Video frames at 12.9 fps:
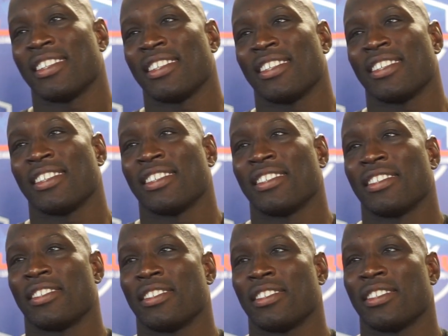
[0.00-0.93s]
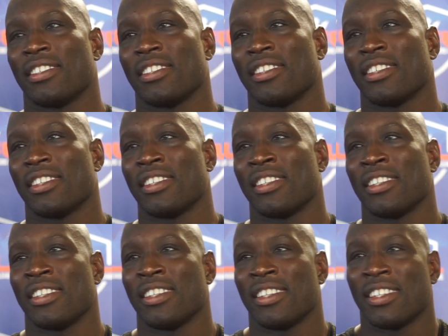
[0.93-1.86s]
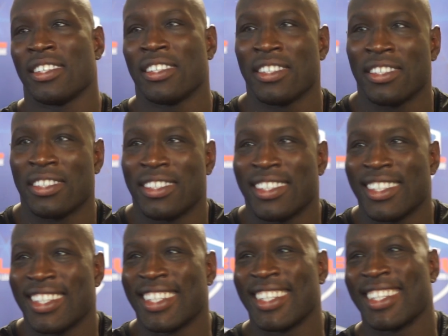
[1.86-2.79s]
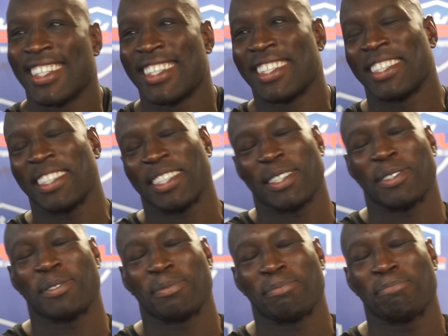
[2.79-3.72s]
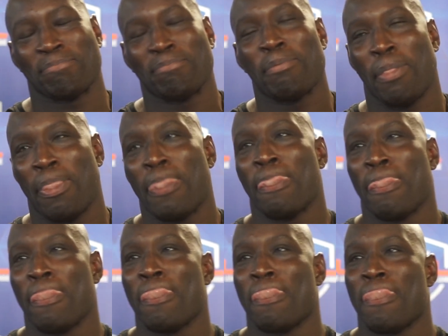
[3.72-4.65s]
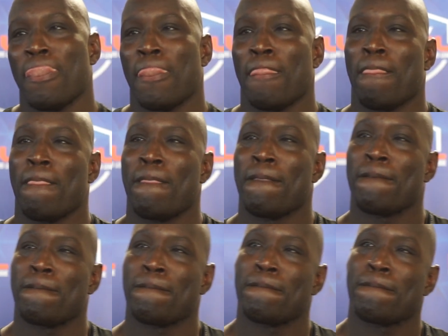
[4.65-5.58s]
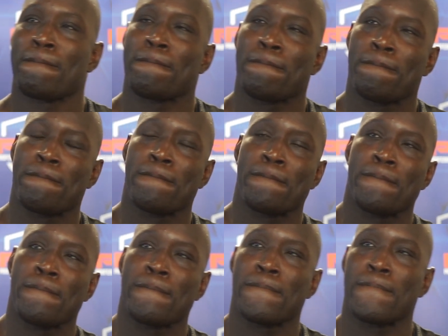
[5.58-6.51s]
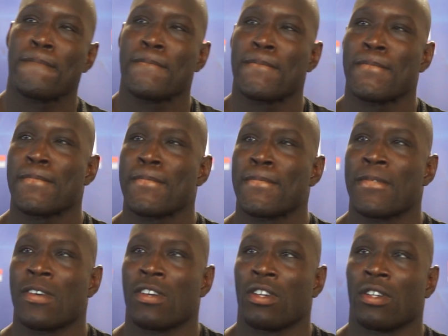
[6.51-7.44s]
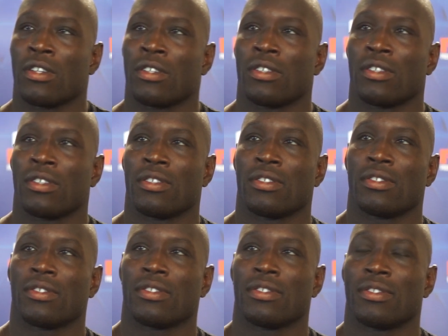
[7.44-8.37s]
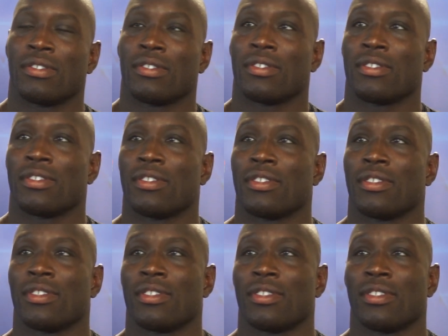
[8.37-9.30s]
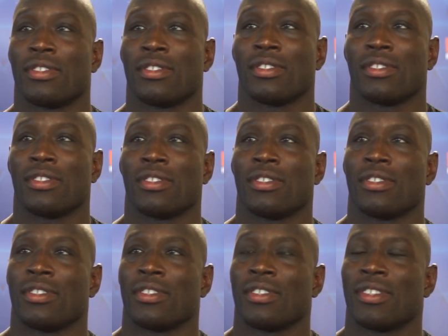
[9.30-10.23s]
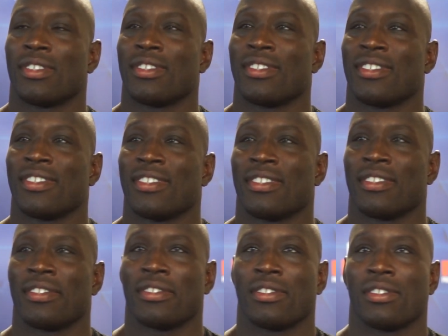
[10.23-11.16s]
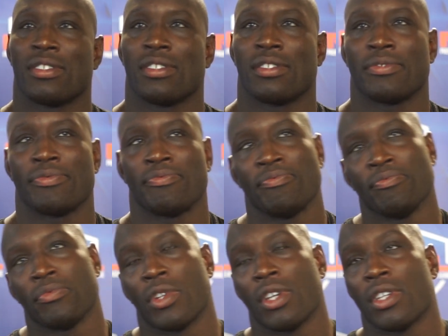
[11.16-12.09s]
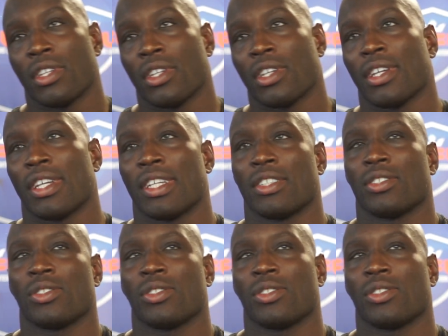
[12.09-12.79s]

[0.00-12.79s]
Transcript: You you spar for 30 minutes and then you go run on the bike for an hour. So like, yeah. like how has training changed a little bit? Like now, are you happy to like just improve your skills instead of like the like weight cut? Like, like what's training like?